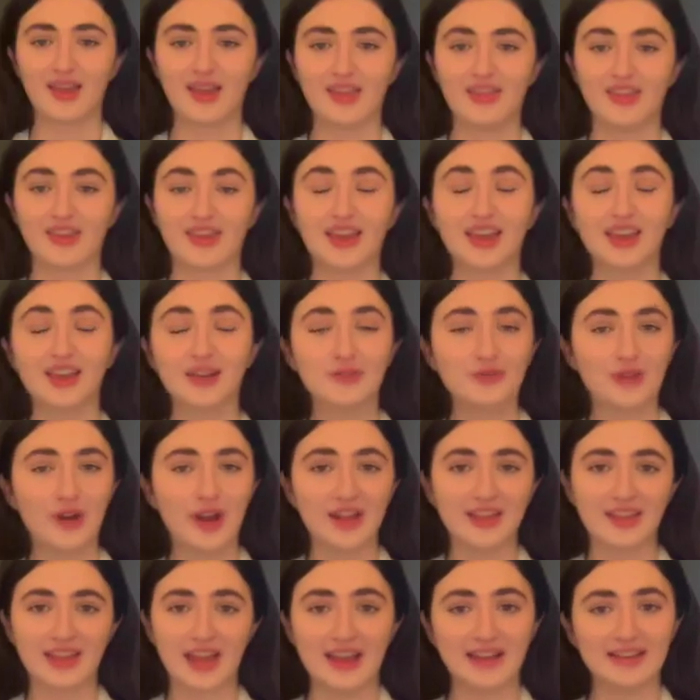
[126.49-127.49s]
The King of
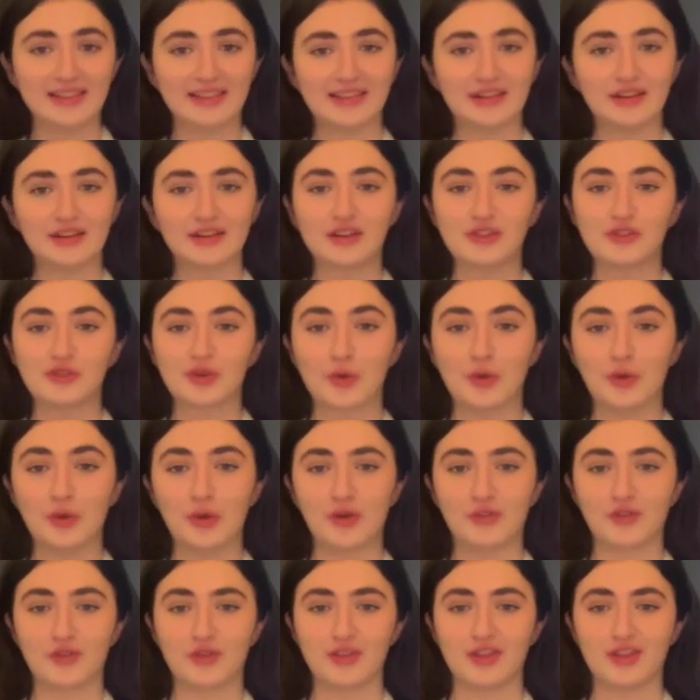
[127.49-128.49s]
France had little control
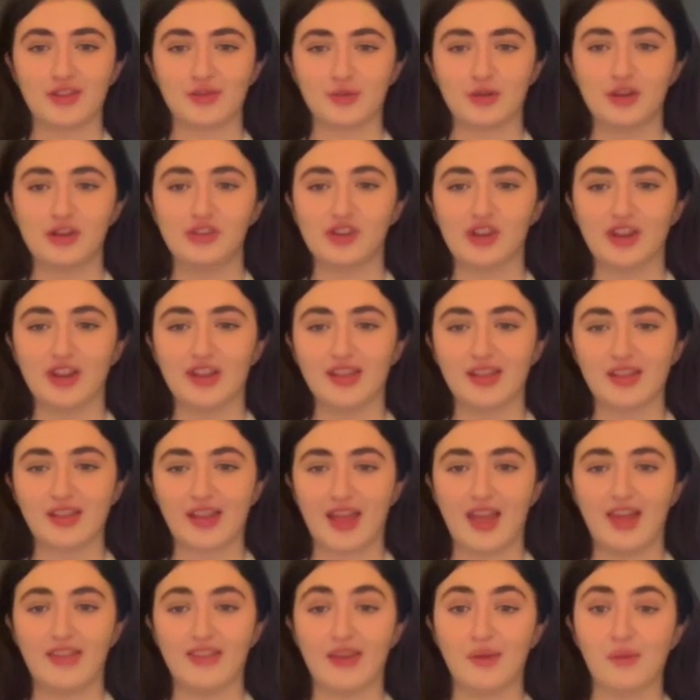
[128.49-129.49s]
over these regions,
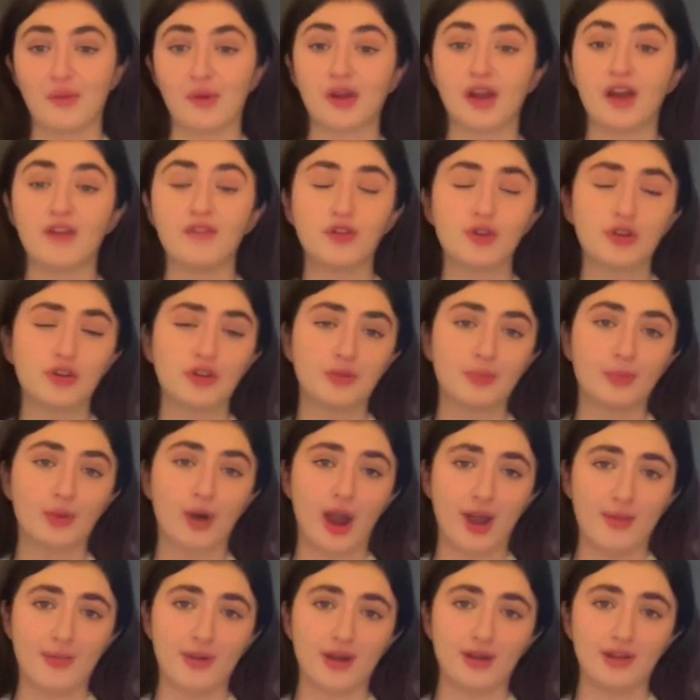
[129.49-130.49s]
and they were governed
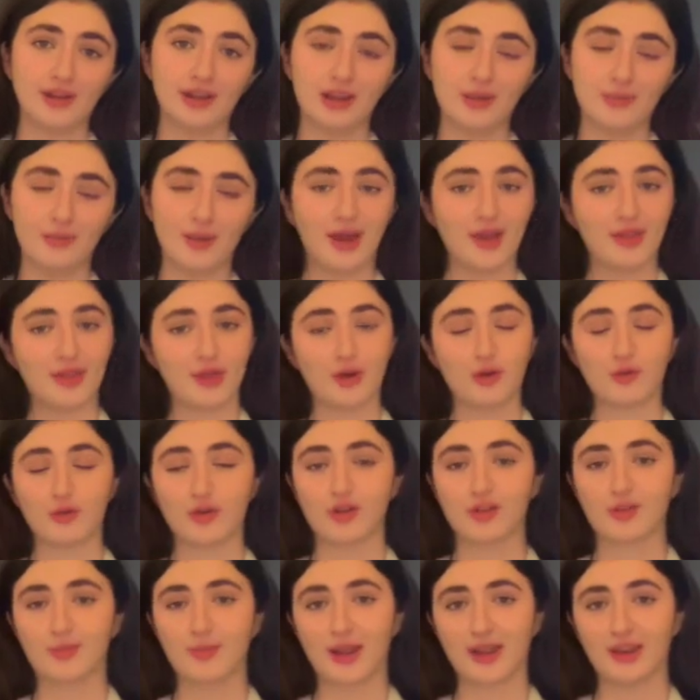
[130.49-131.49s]
primarily by their
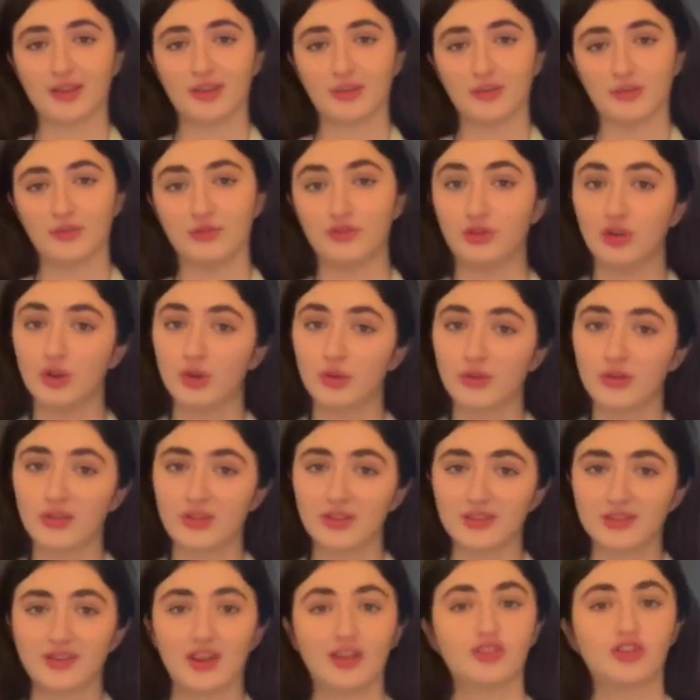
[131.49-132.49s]
respective dukes,
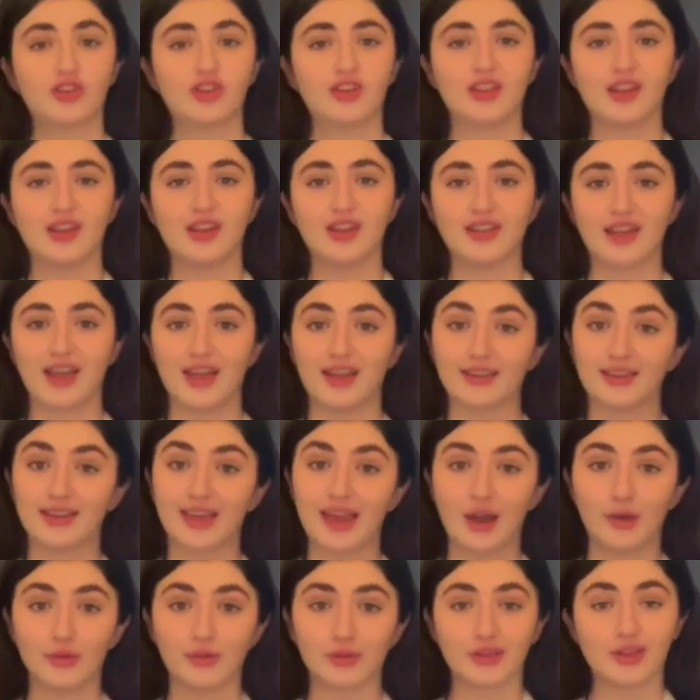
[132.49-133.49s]
duchesses, and
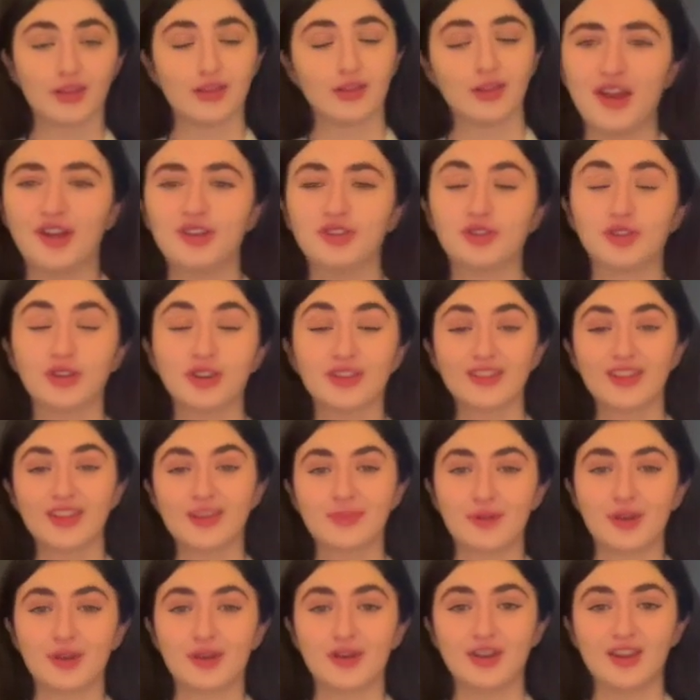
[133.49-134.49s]
counts. During this
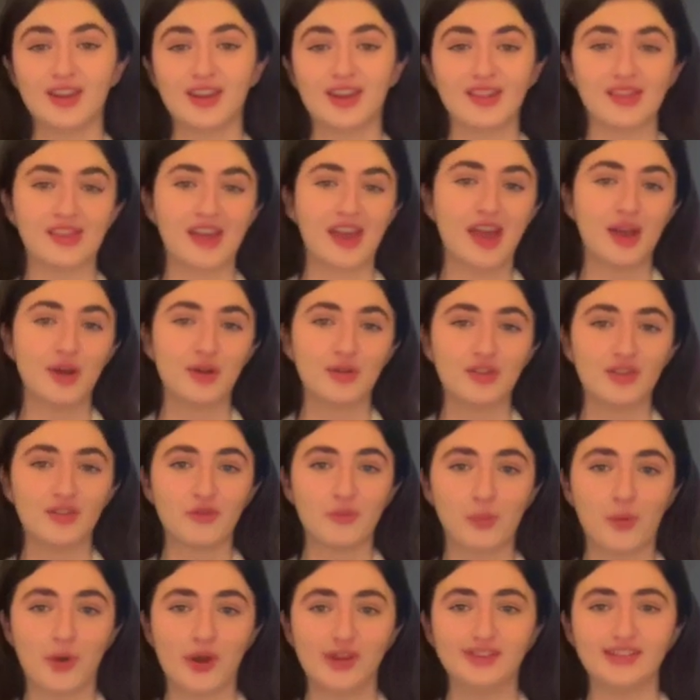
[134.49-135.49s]
period, the House
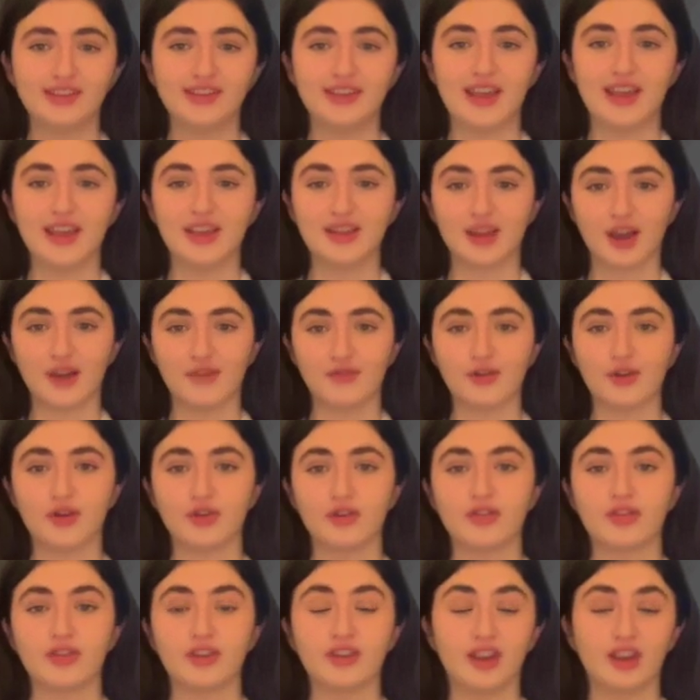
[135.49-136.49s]
of Poitiers
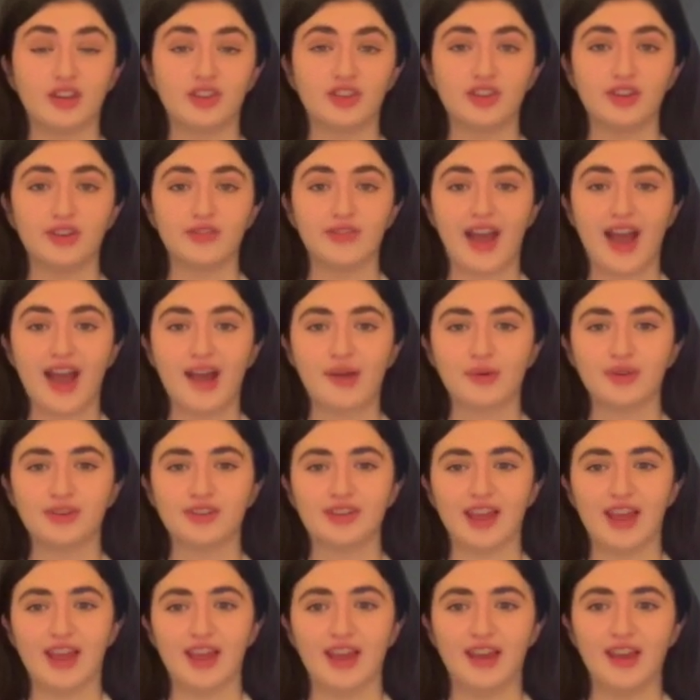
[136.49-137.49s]
governed the Duchy of
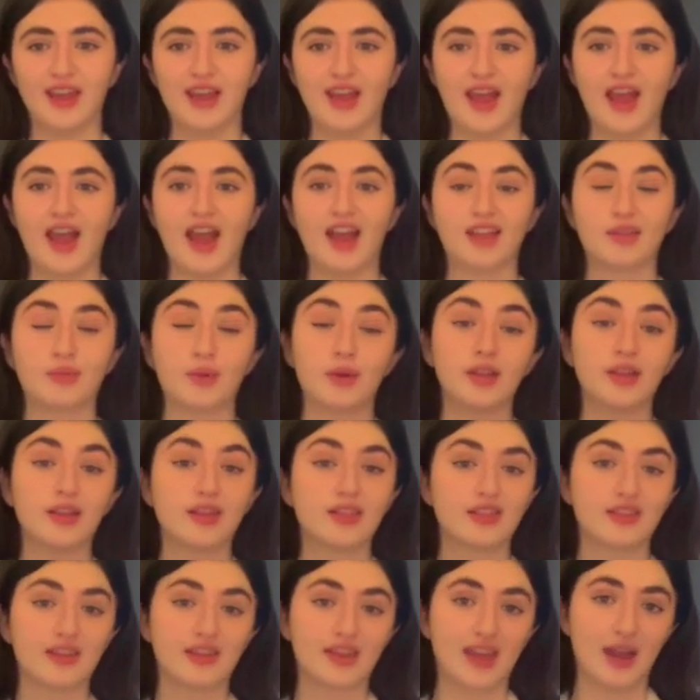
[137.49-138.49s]
Aquitaine, as well
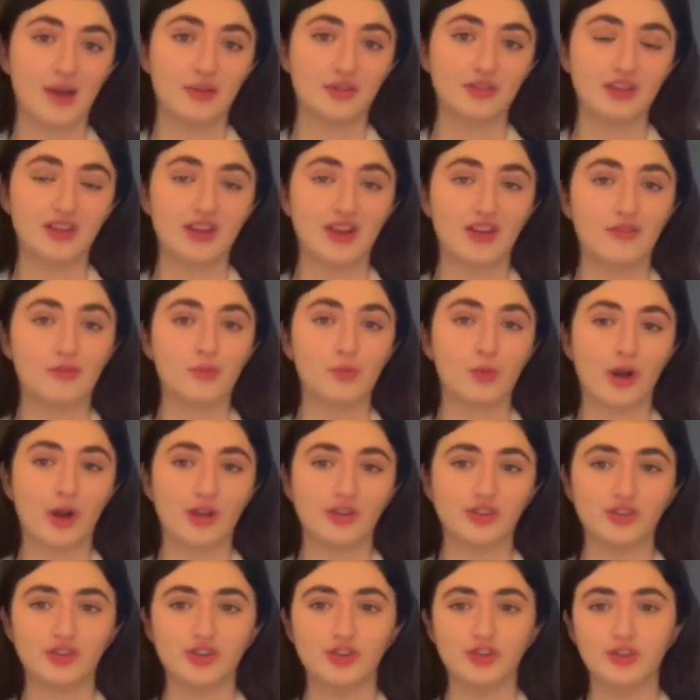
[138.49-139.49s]
as the County of
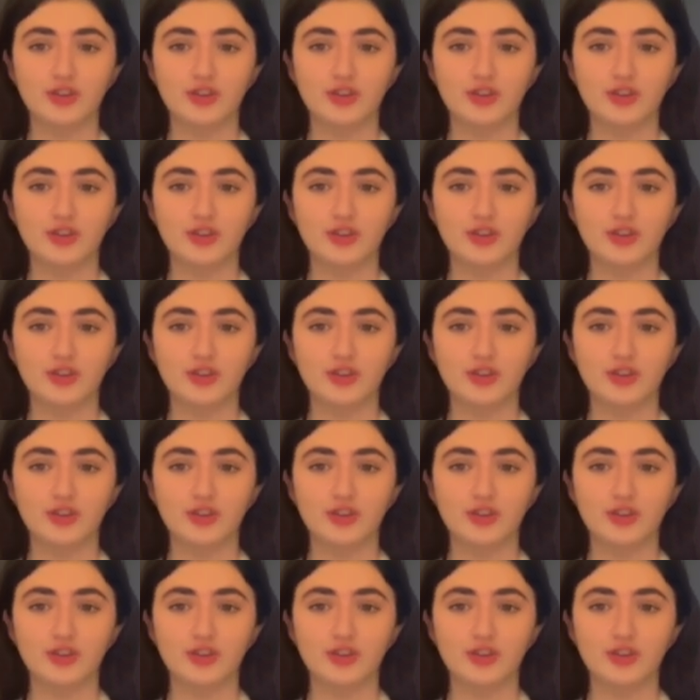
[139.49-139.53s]
Poitou.